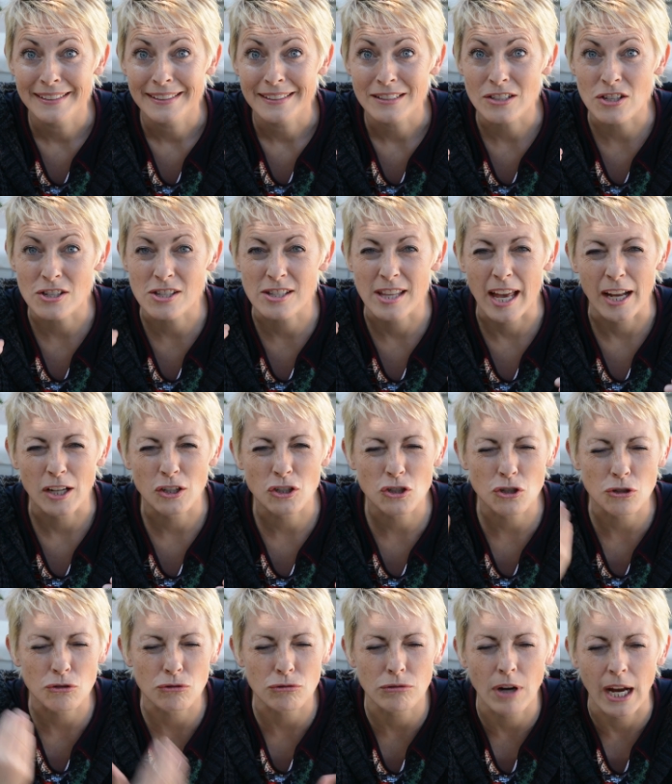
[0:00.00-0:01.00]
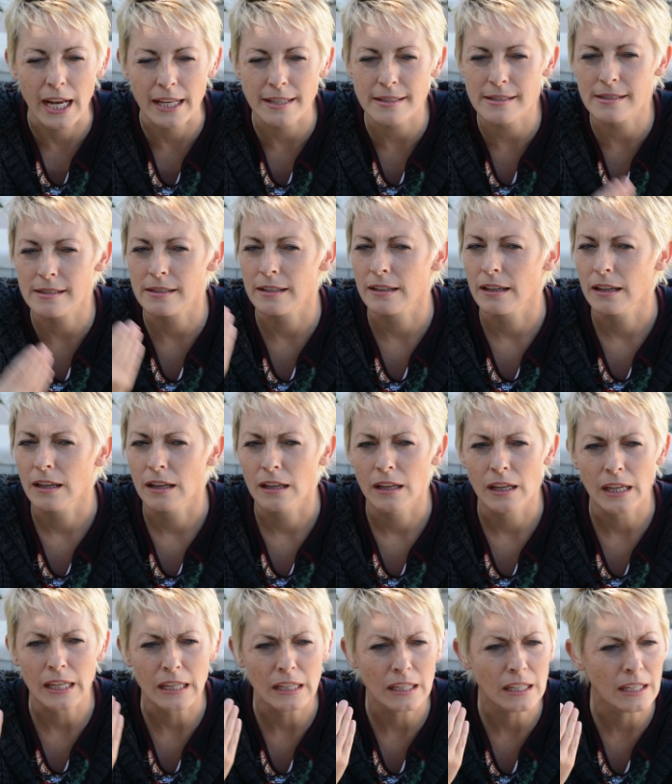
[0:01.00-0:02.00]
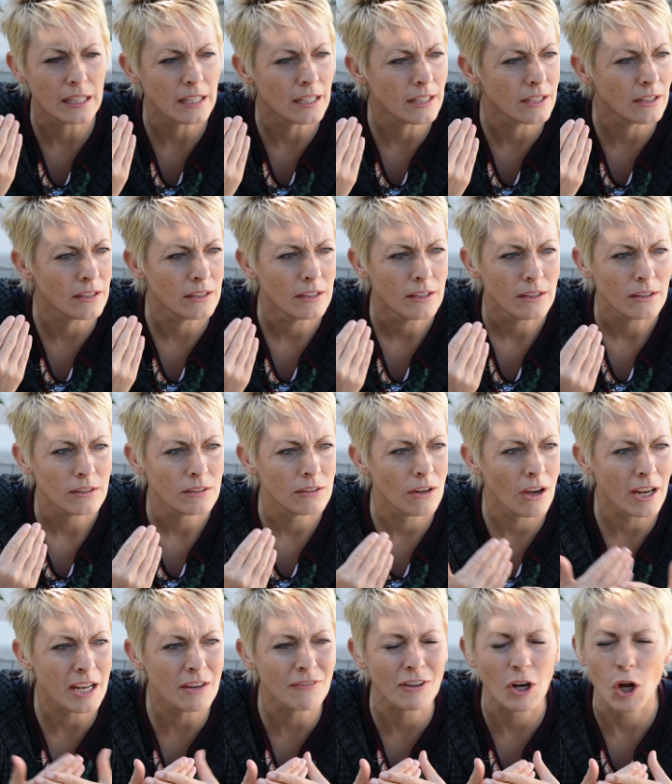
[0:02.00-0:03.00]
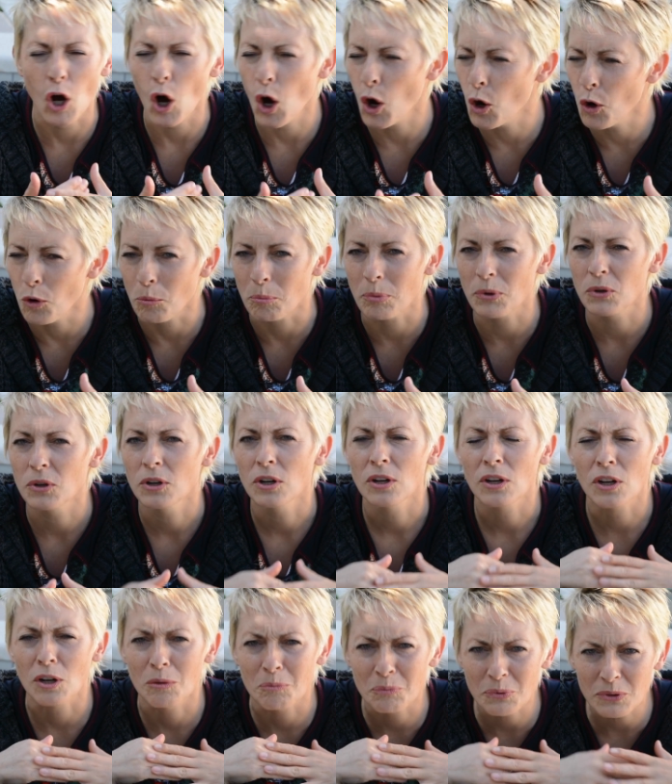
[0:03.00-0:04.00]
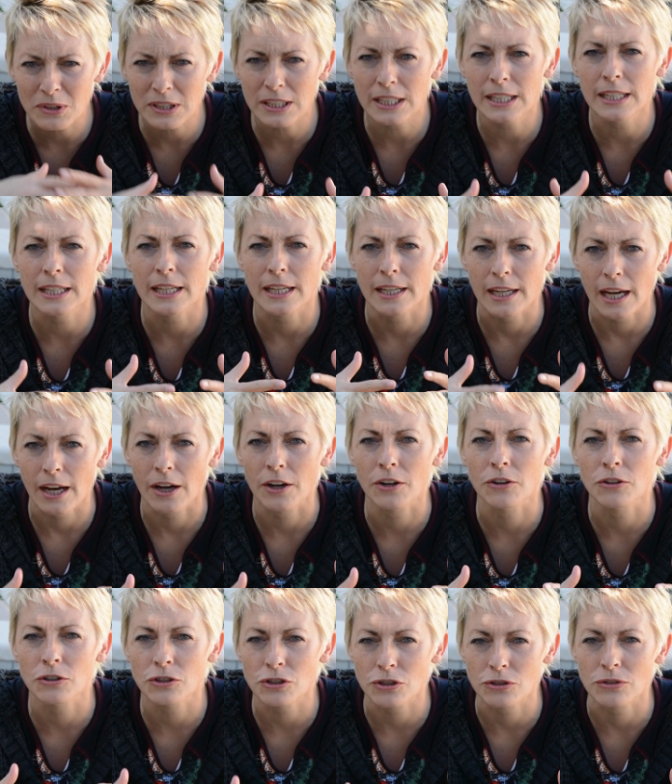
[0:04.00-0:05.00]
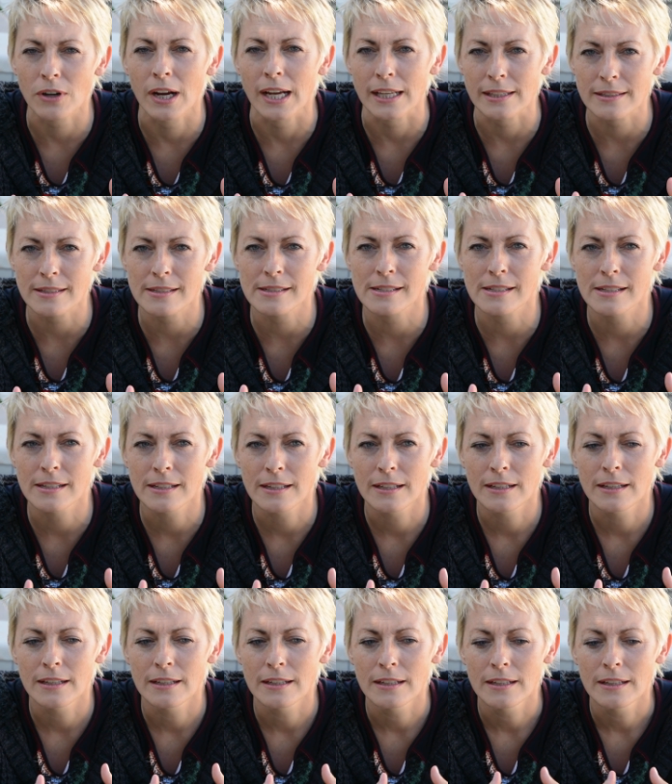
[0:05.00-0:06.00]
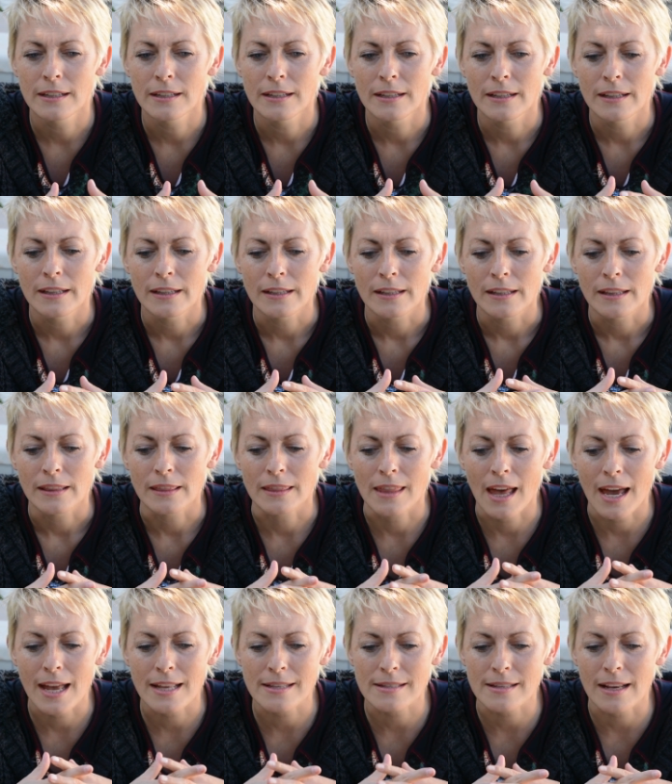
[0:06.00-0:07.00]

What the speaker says: Just that trust, not even hope, complete and utter trust. That's,